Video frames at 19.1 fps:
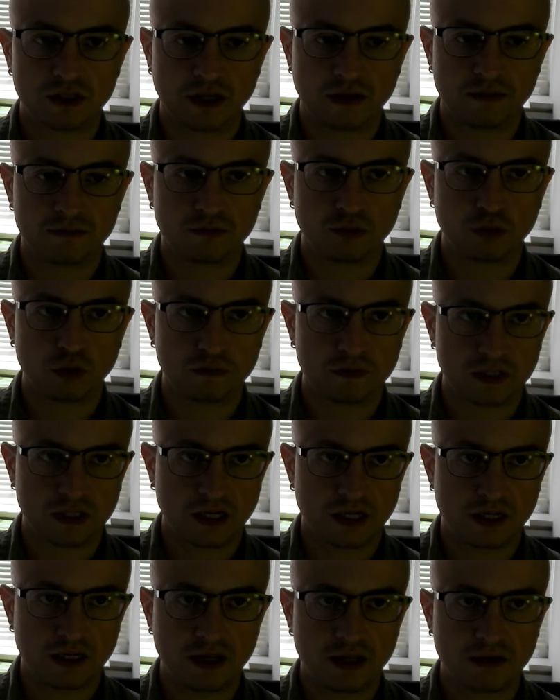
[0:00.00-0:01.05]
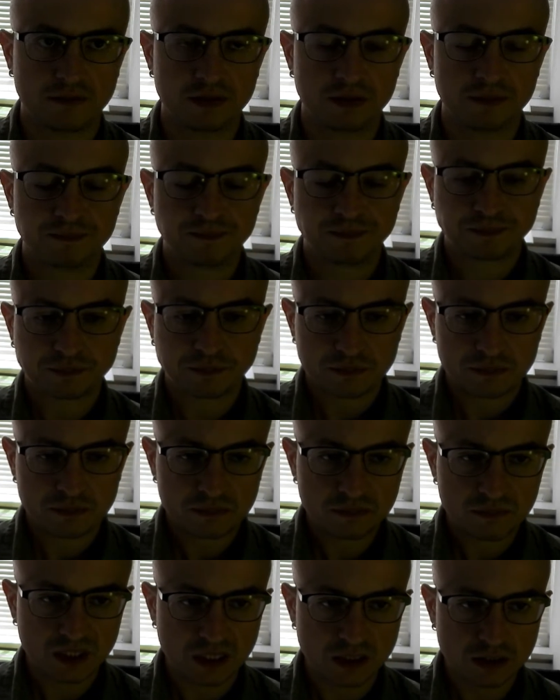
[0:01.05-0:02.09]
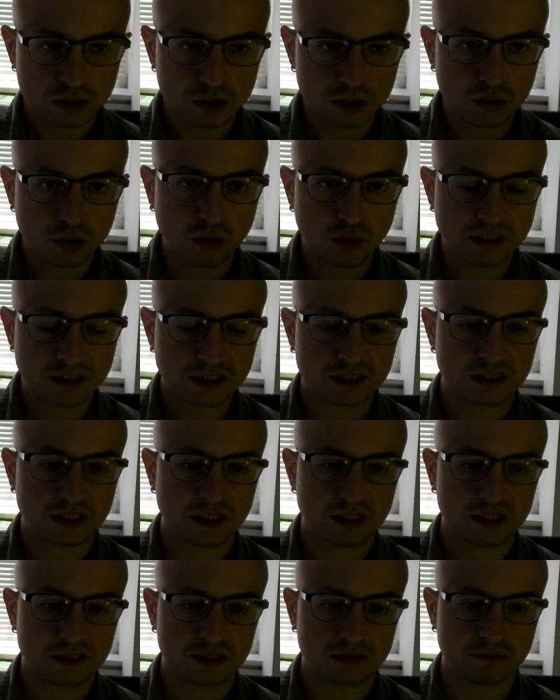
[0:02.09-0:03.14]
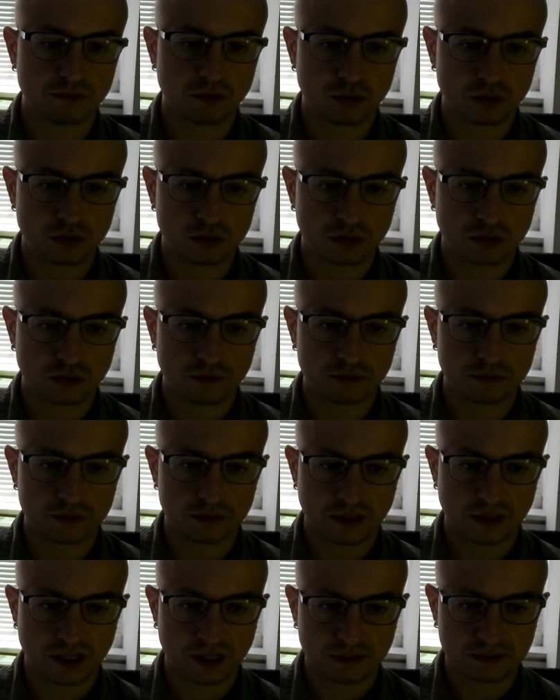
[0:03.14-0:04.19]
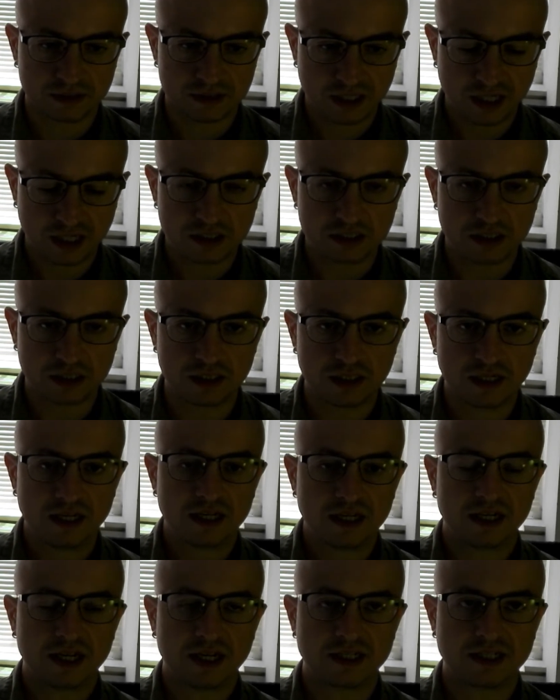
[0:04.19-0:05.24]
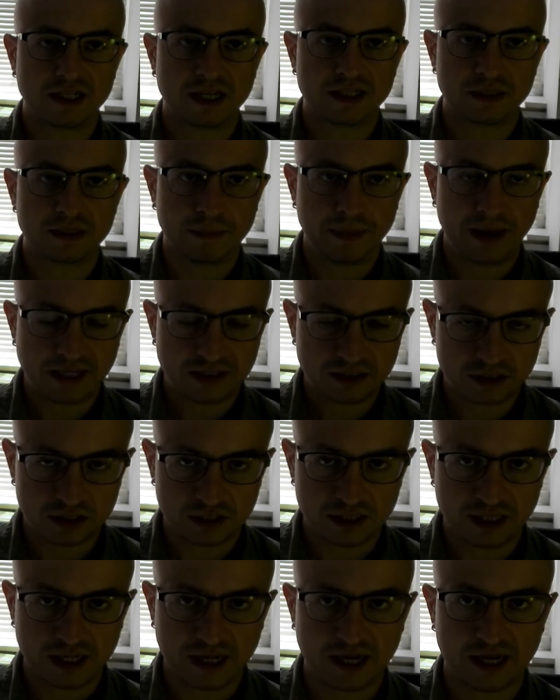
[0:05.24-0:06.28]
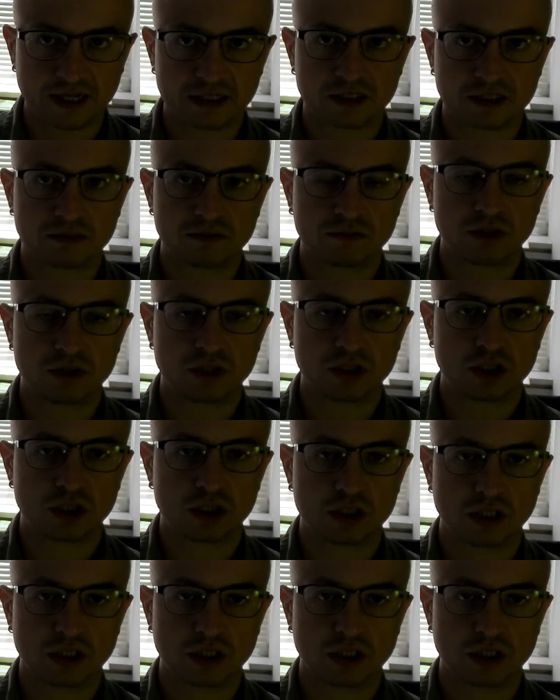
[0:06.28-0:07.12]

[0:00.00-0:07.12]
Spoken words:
following 9/11, the U.S. started the war on terror, and then the Patriot Act, which